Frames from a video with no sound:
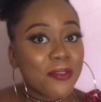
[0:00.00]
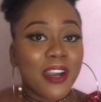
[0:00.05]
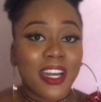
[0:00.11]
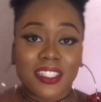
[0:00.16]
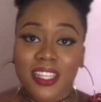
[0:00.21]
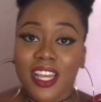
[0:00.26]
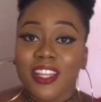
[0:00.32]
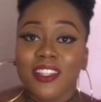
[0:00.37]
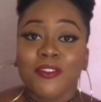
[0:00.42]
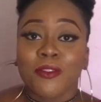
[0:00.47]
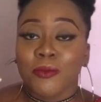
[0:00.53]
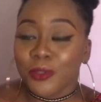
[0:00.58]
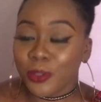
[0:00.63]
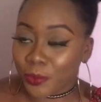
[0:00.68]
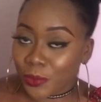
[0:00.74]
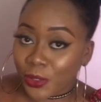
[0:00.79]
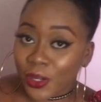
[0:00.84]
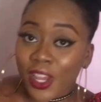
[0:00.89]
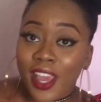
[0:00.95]
who has ice cream
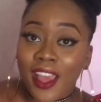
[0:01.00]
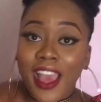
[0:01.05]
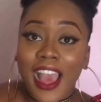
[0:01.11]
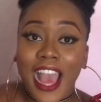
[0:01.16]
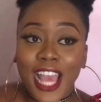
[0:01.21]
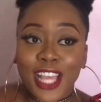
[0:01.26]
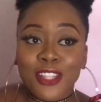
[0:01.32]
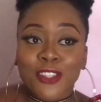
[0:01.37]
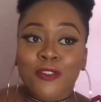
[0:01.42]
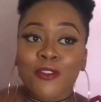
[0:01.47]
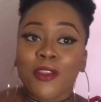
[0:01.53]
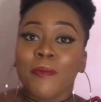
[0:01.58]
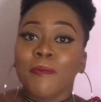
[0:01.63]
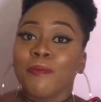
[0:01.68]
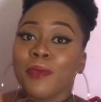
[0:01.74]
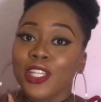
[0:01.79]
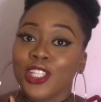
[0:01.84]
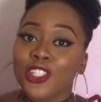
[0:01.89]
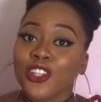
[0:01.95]
dripping. Ice cream
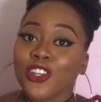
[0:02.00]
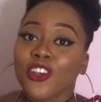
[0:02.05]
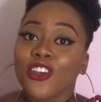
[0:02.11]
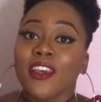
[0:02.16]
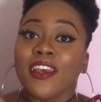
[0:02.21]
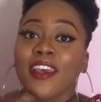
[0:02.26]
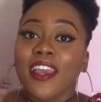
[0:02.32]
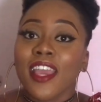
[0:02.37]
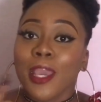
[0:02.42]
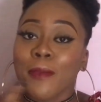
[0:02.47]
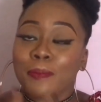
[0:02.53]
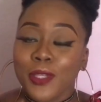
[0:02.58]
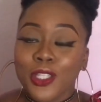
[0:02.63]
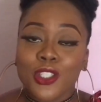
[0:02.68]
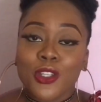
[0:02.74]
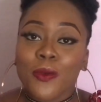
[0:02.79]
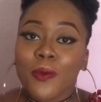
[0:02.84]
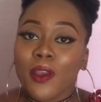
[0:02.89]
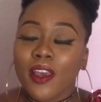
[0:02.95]
picture, a
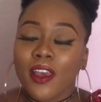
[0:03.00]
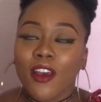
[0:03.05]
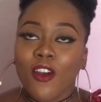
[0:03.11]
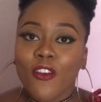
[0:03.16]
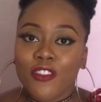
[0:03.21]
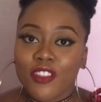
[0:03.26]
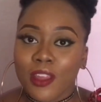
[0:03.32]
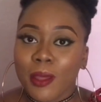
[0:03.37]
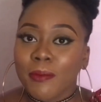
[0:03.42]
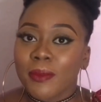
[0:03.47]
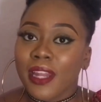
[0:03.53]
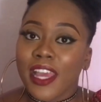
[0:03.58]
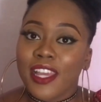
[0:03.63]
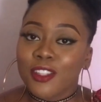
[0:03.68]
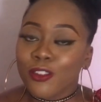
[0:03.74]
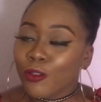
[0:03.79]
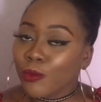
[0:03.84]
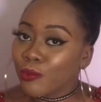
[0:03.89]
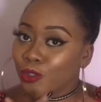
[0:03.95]
picture of them in
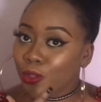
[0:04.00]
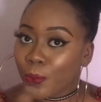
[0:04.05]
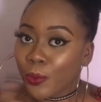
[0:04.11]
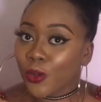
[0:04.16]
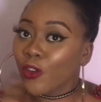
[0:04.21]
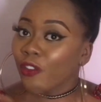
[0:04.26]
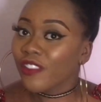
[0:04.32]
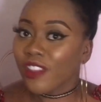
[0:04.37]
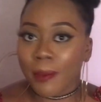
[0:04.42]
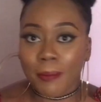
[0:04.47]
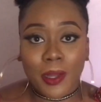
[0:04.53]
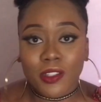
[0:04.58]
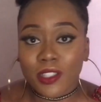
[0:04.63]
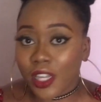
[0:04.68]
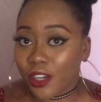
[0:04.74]
ice cream dripping off their mouth.